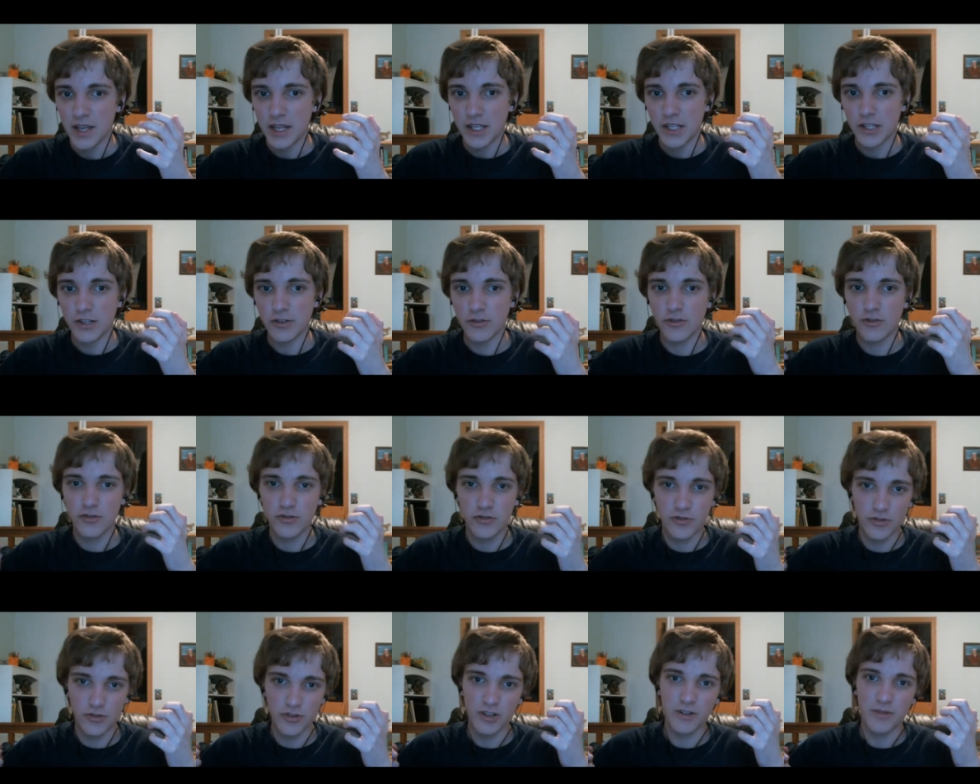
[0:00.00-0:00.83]
you
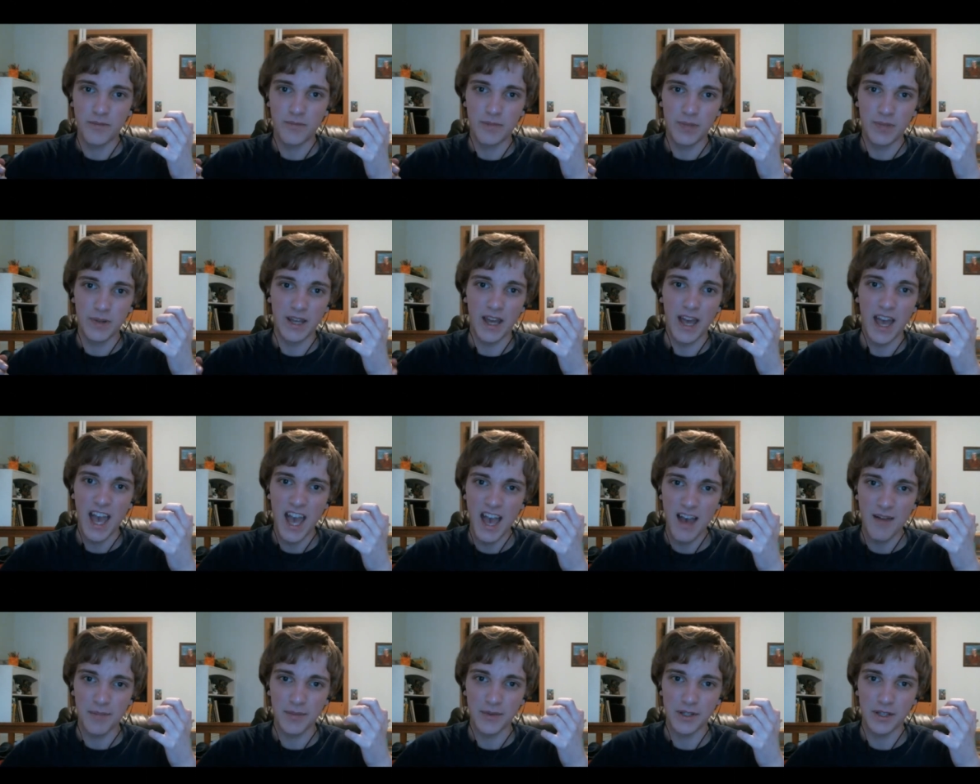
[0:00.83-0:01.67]
should be
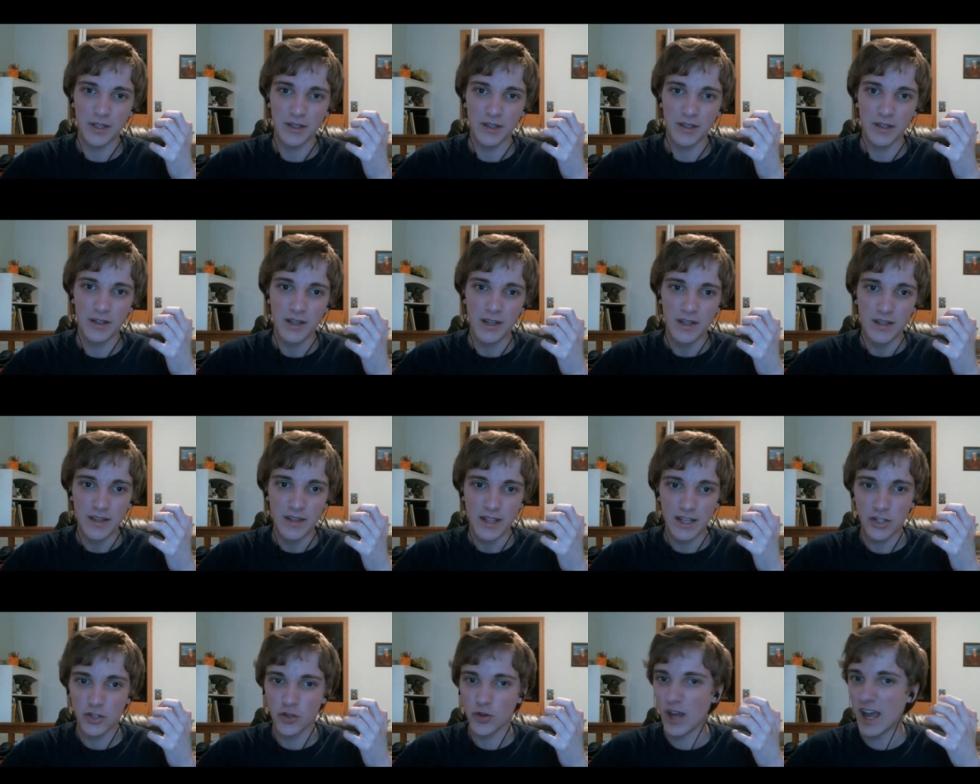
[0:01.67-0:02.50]
happy
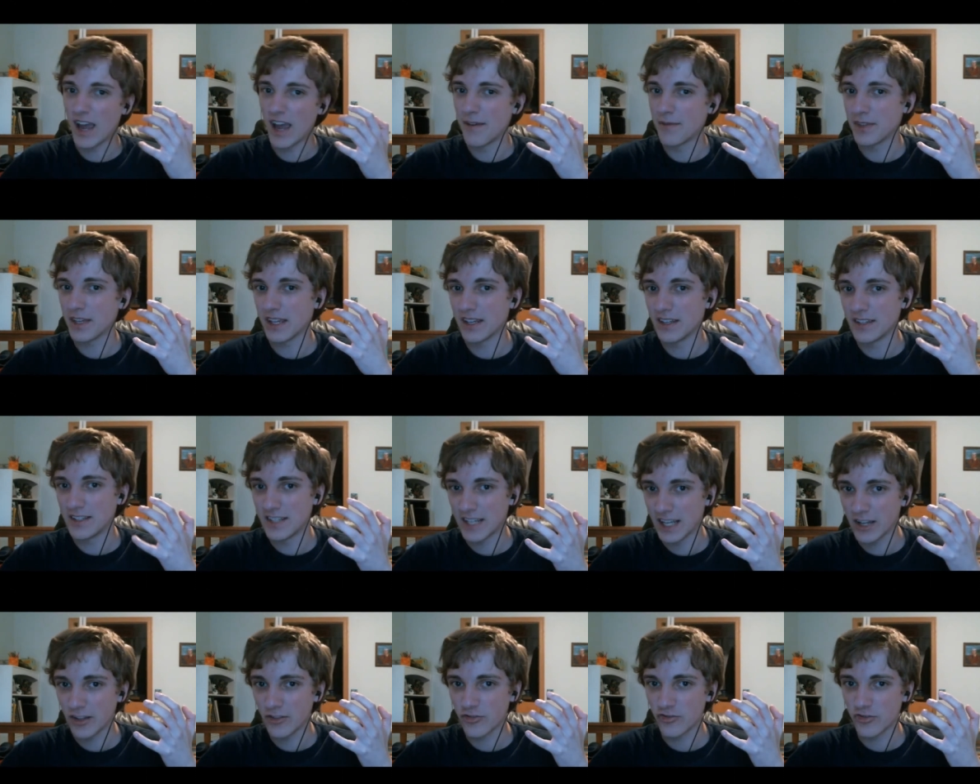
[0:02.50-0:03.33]
that you have the
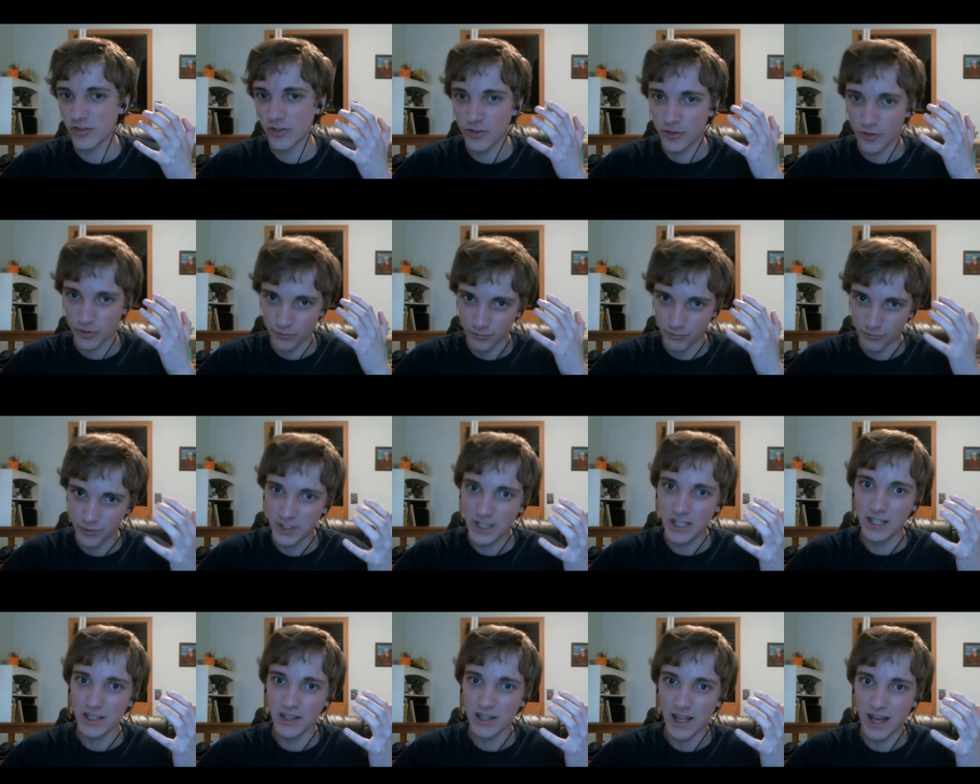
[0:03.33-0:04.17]
intelligence to
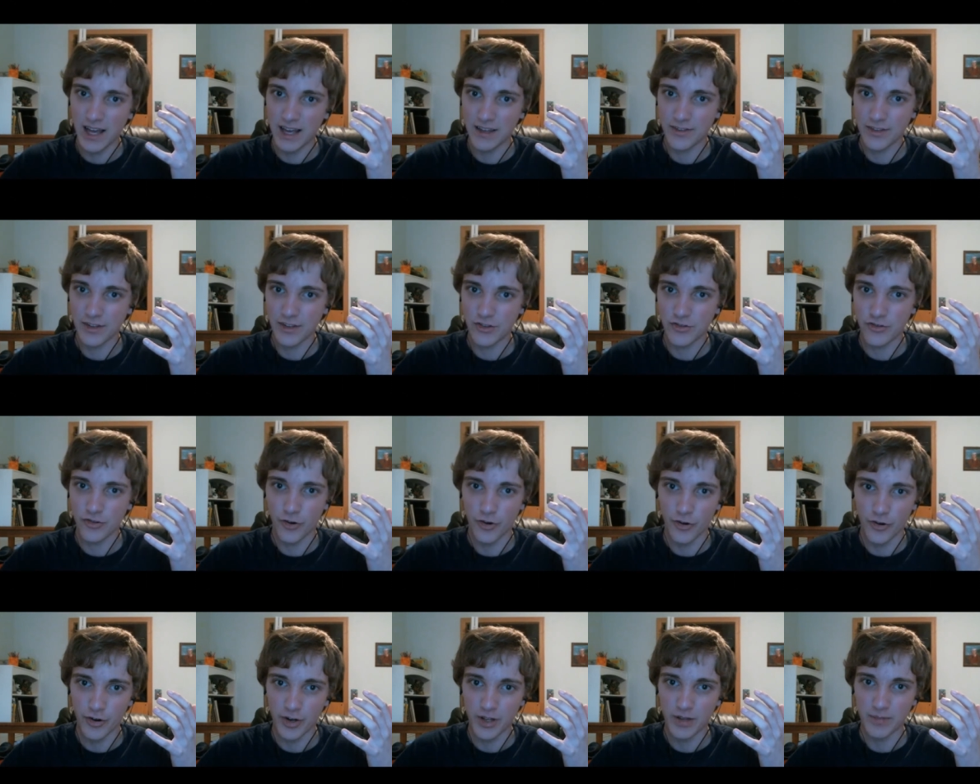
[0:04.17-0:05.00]
realize that you're
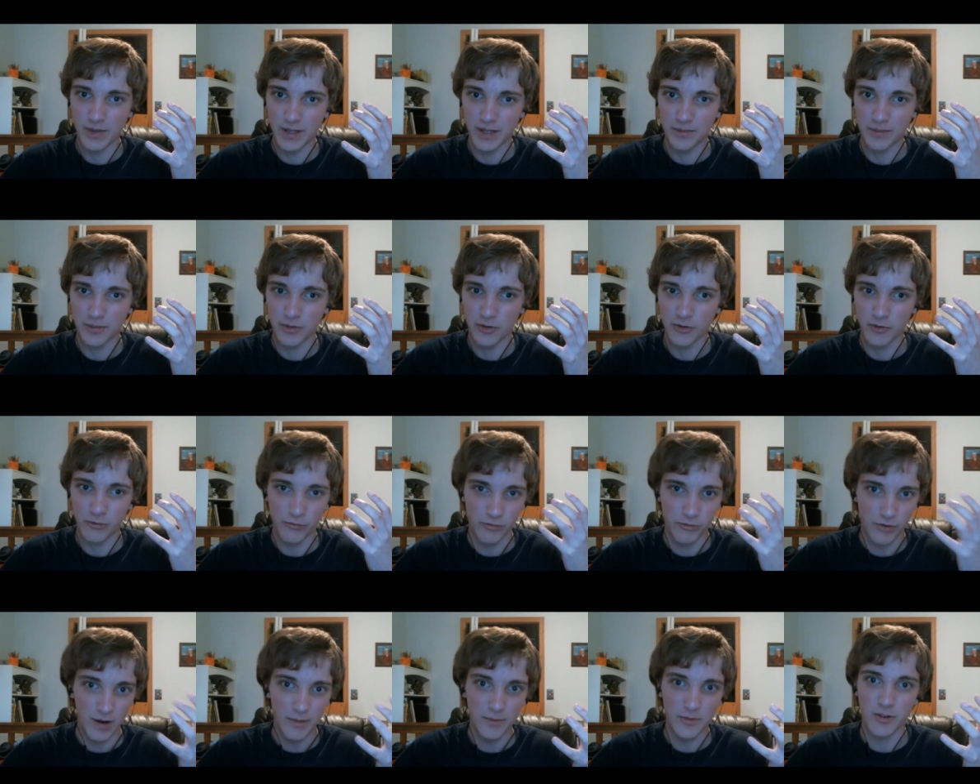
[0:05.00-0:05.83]
hurting people
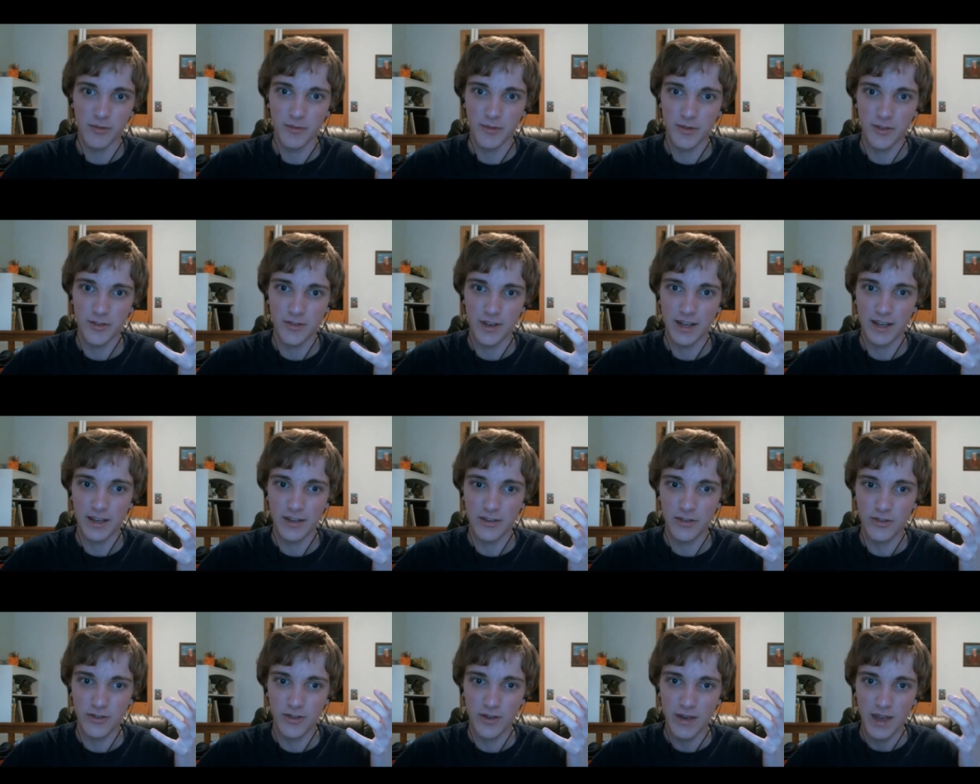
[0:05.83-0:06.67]
from your
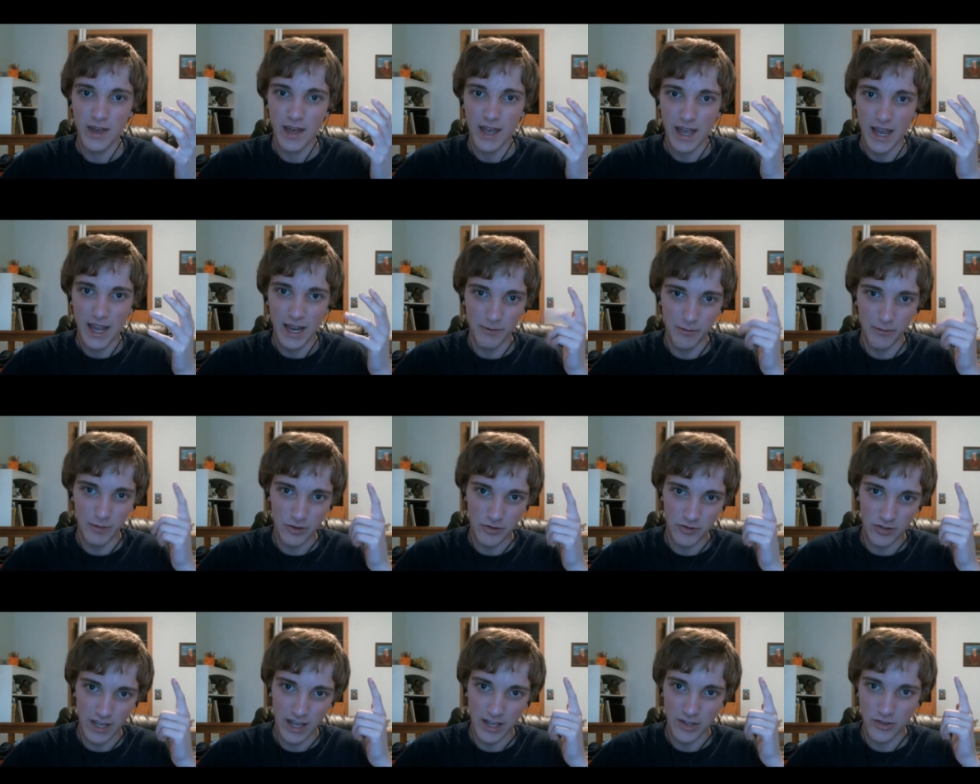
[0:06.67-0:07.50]
mistakes, in
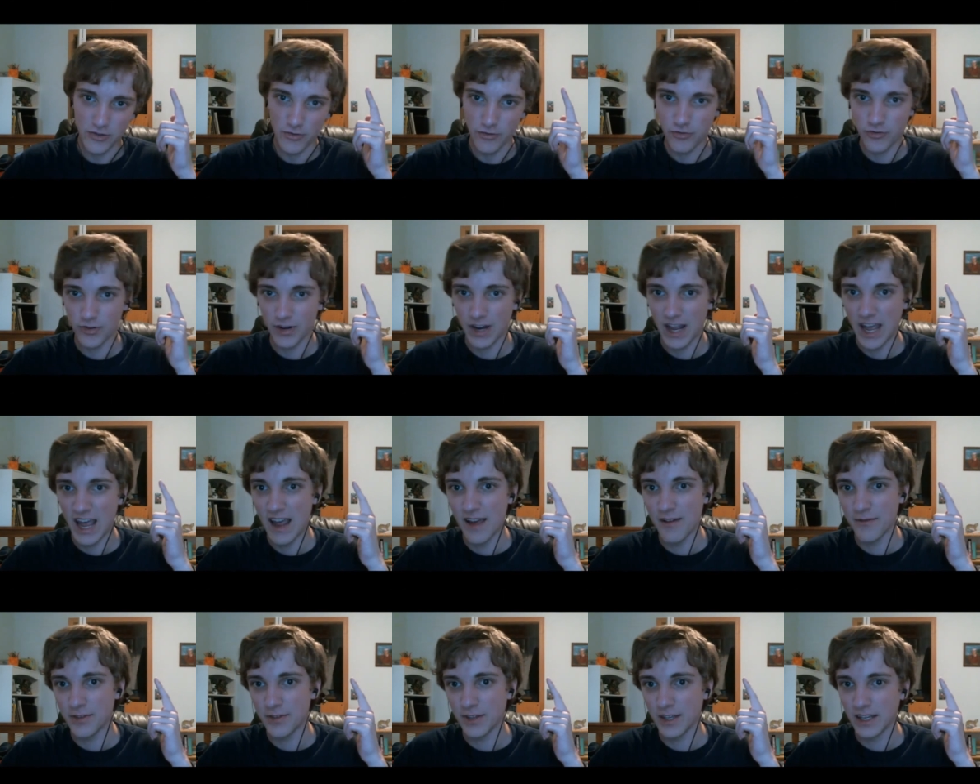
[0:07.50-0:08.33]
which case you should
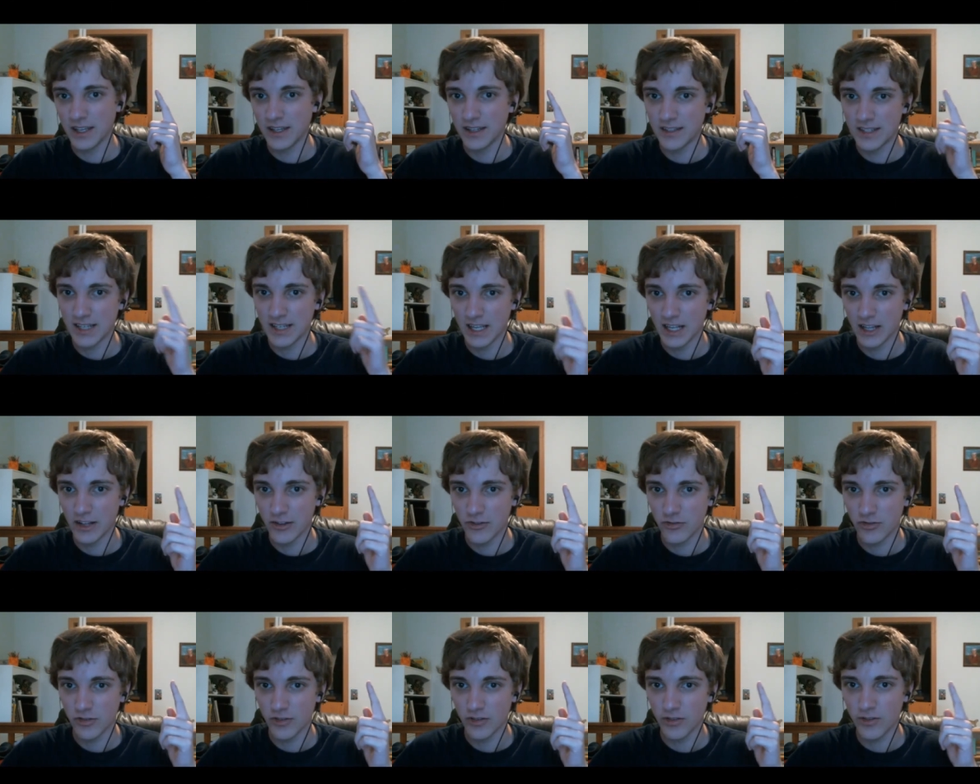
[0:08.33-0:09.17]
have the
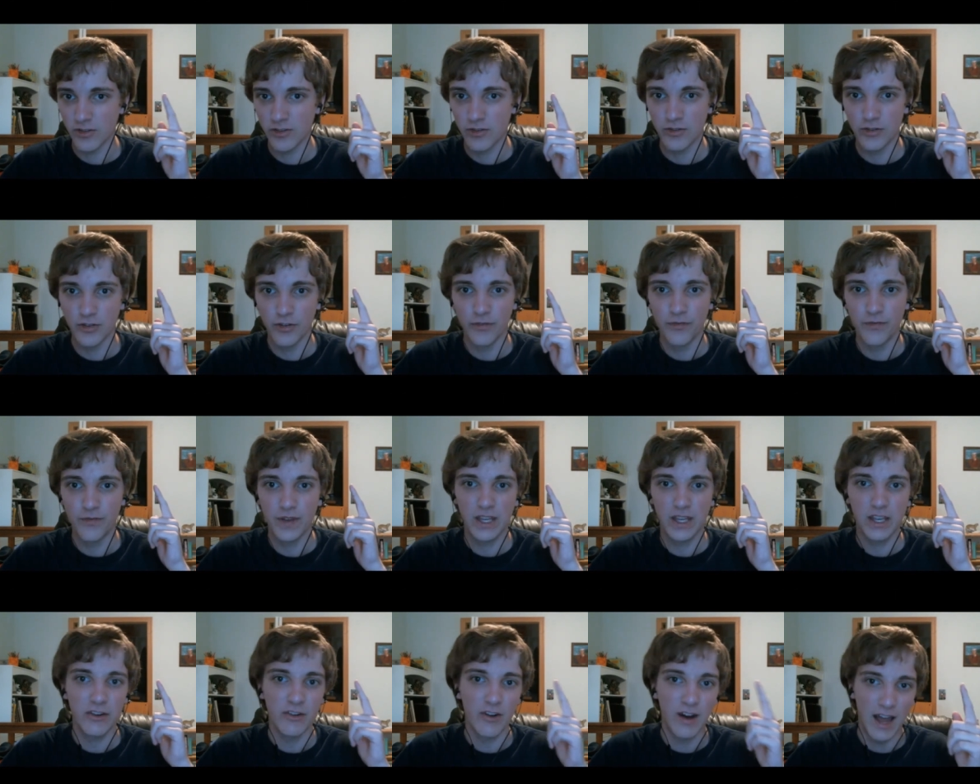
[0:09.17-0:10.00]
intelligence to figure